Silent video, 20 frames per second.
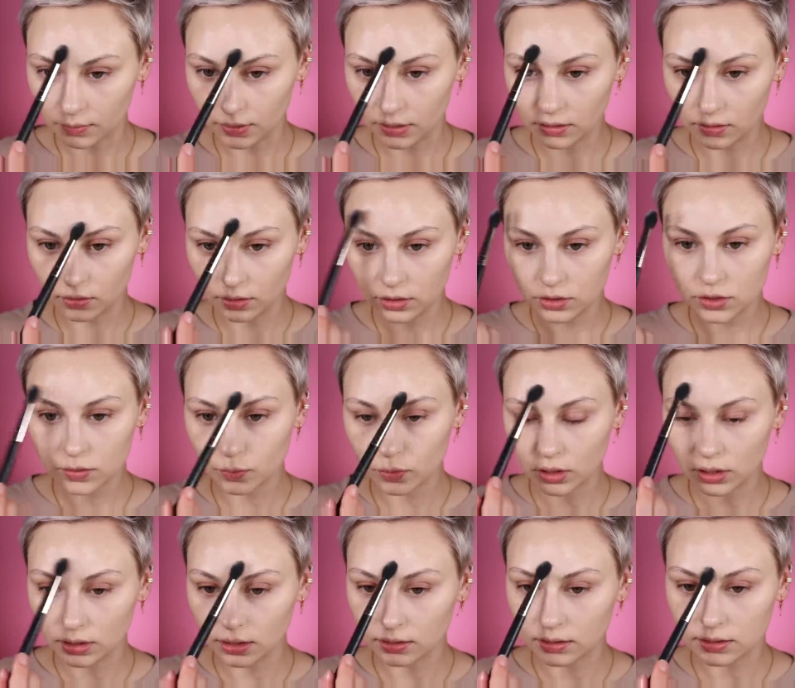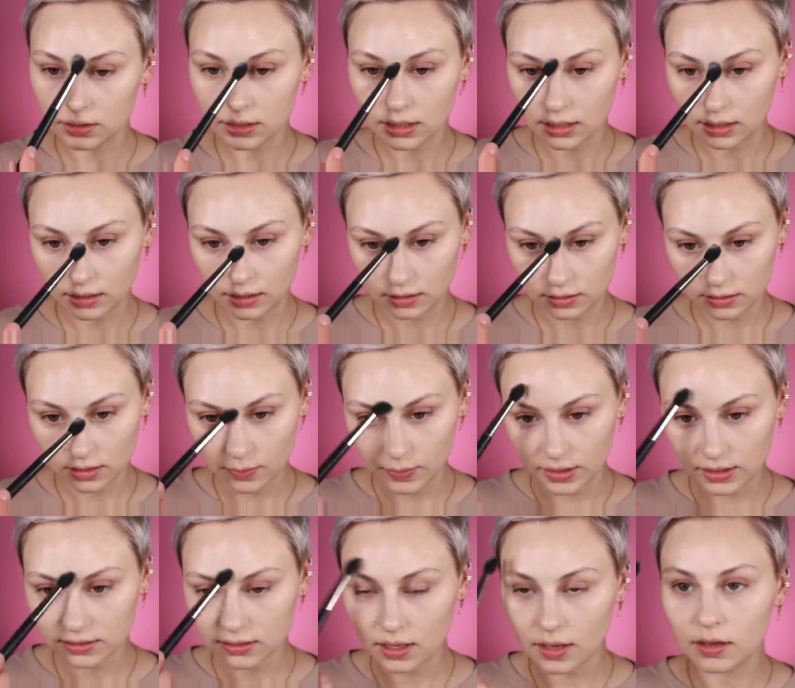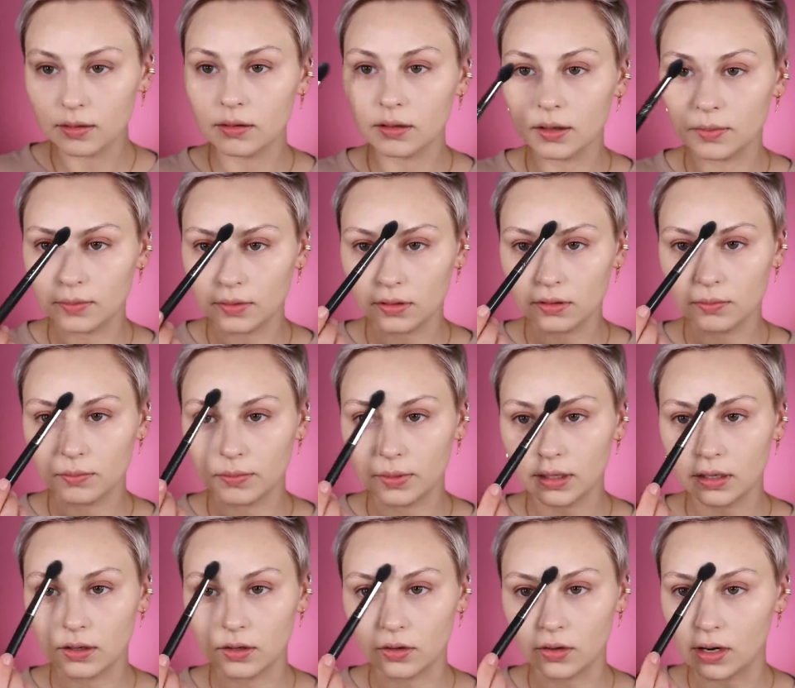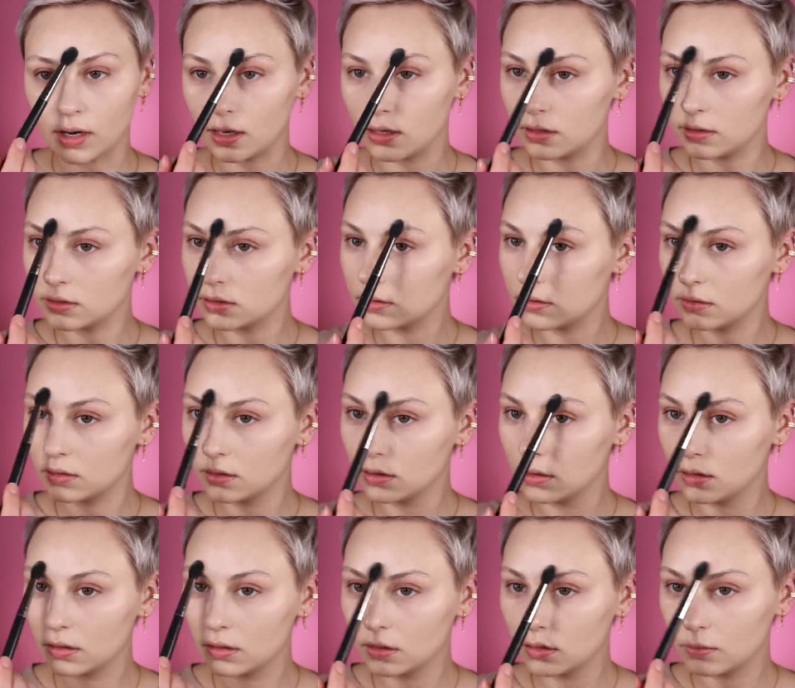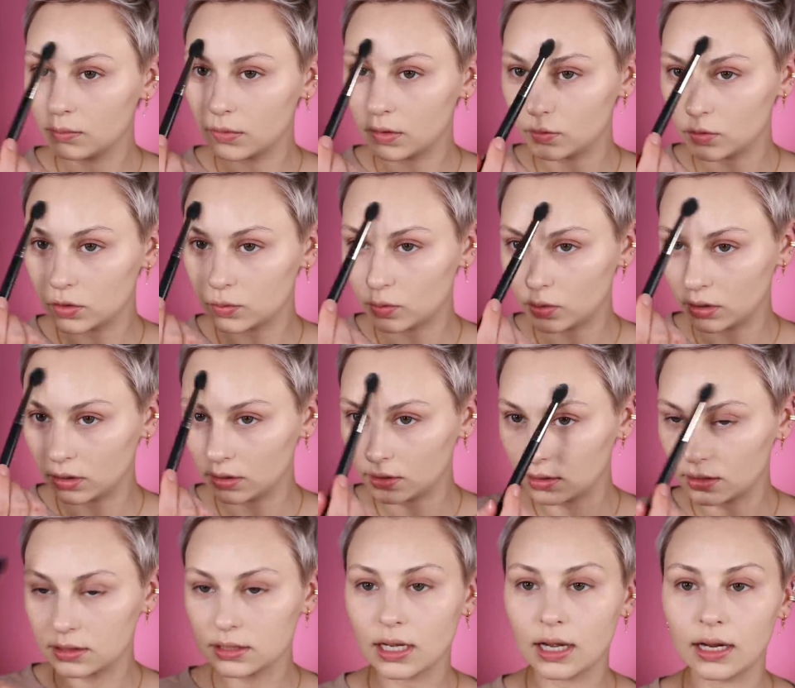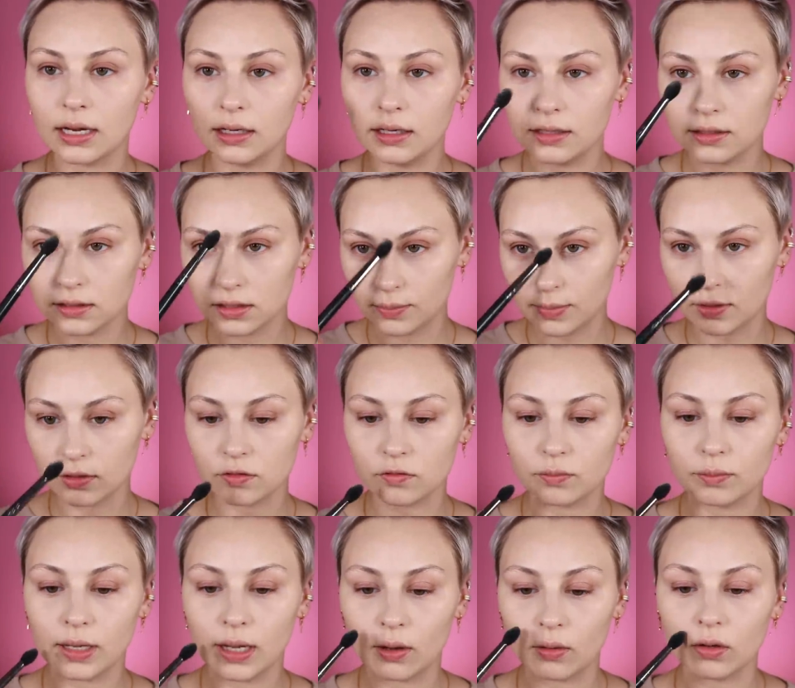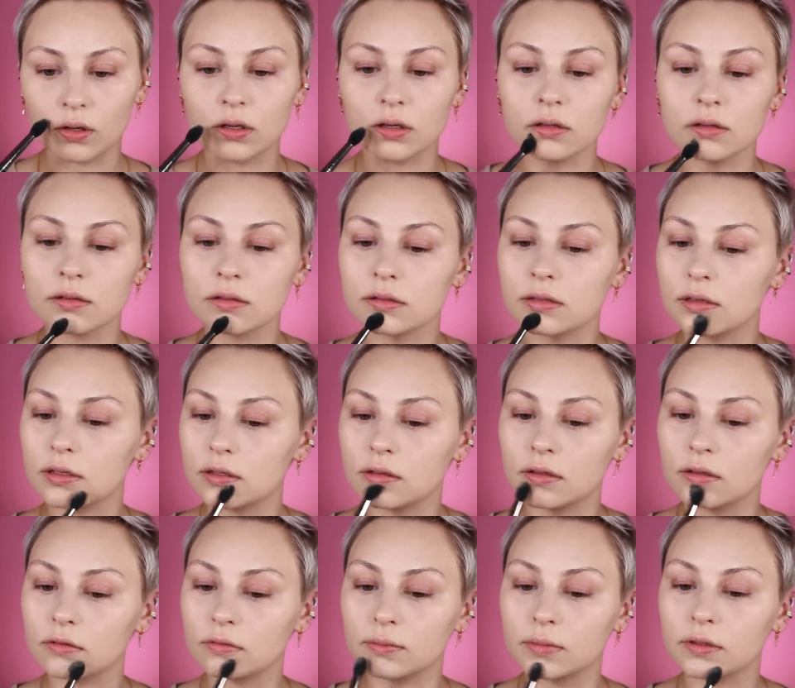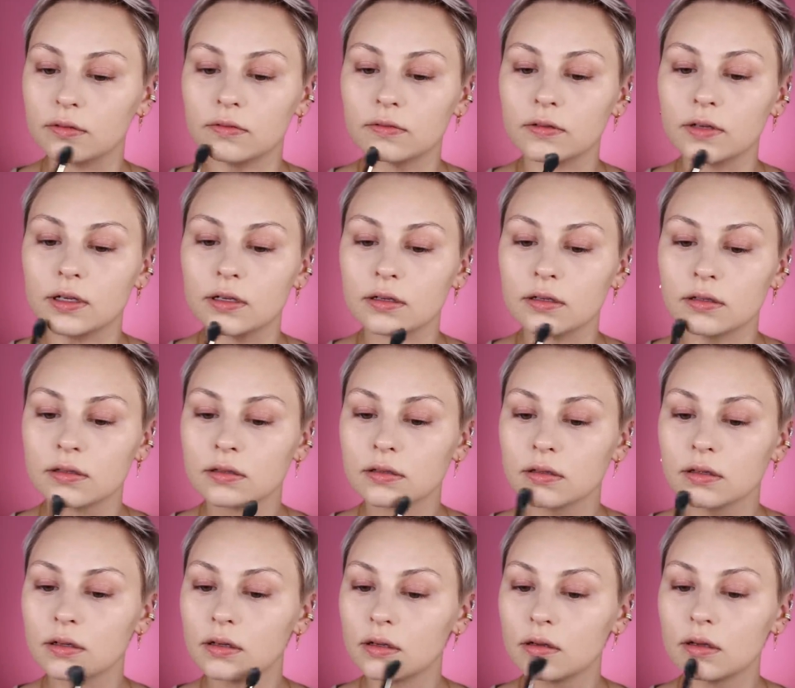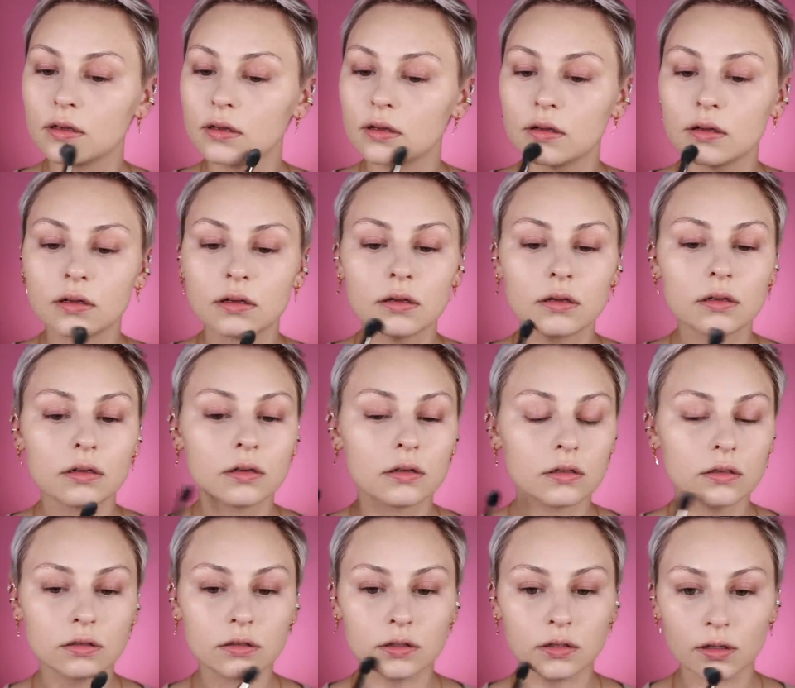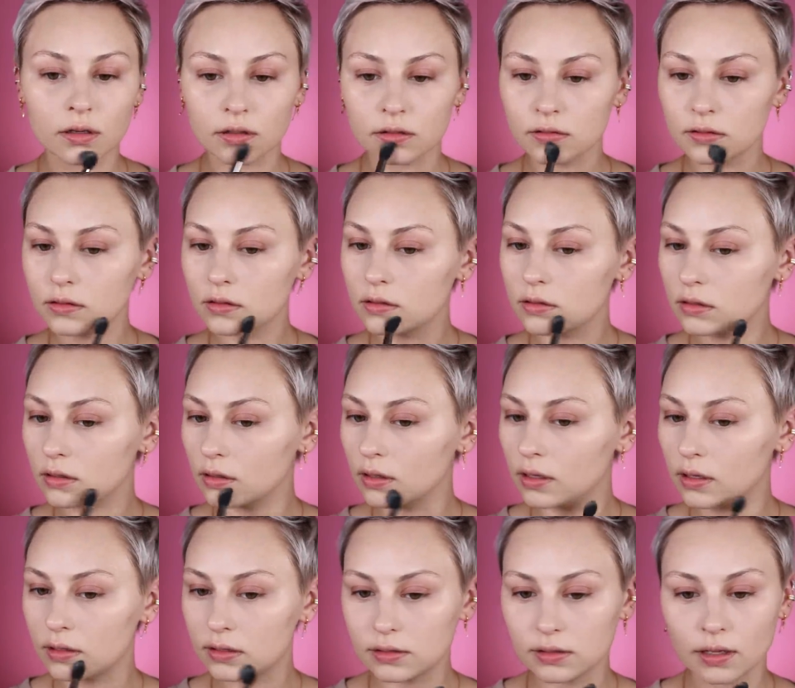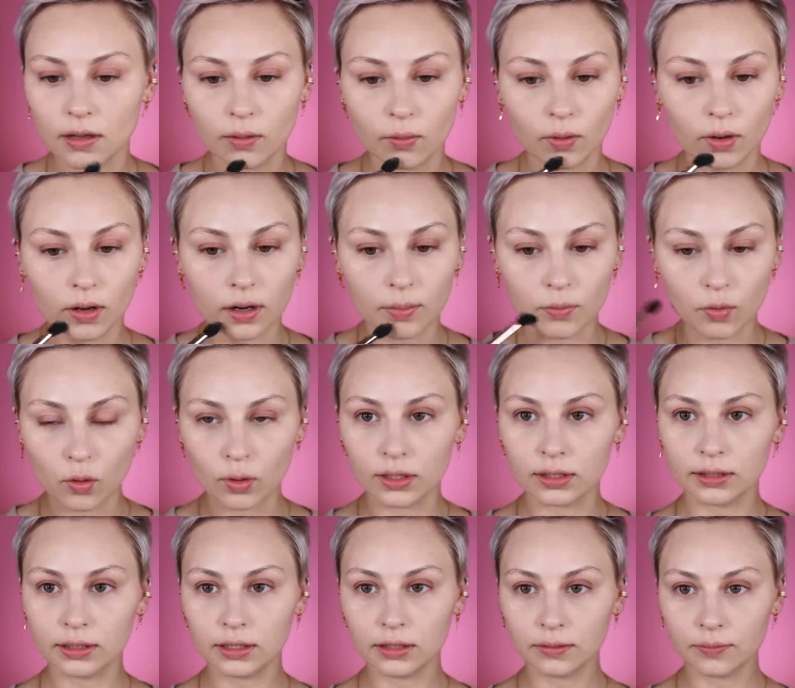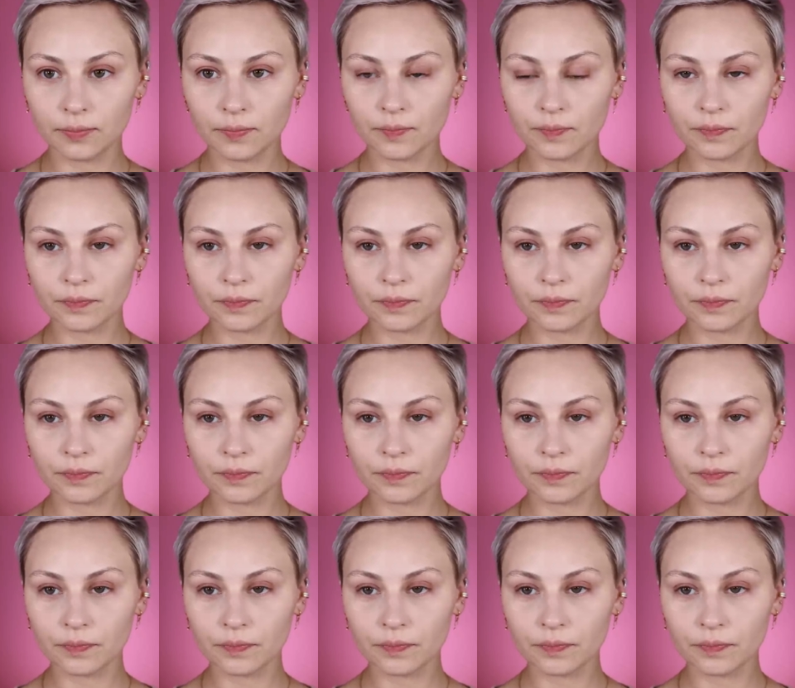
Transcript: I'm literally just putting like the tiniest, I mean, I set my under eyes, but I'm just putting like the tiniest amount of powder in the center of my face just to like set where I'm oily.